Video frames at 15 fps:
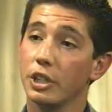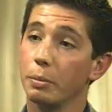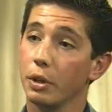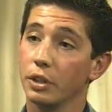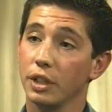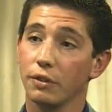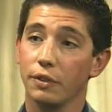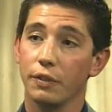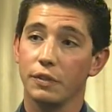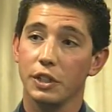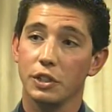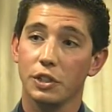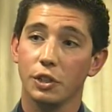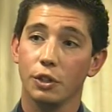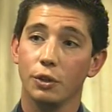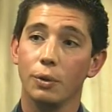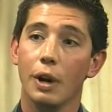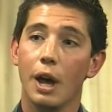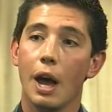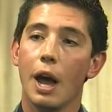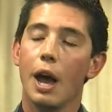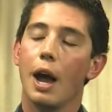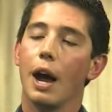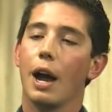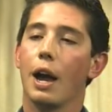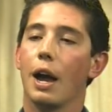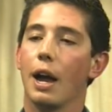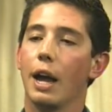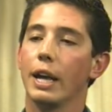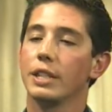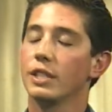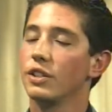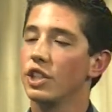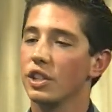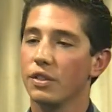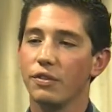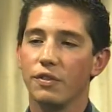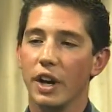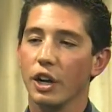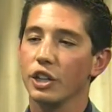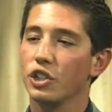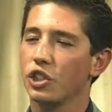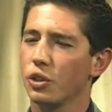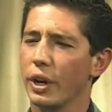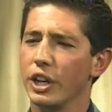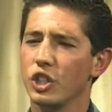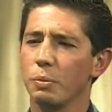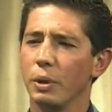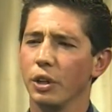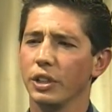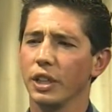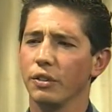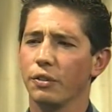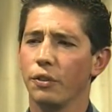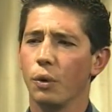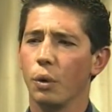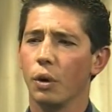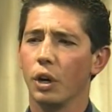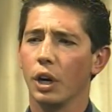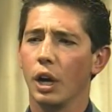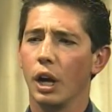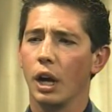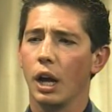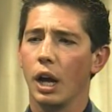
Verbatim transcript: Building 52. Okay. It's just a very strange building for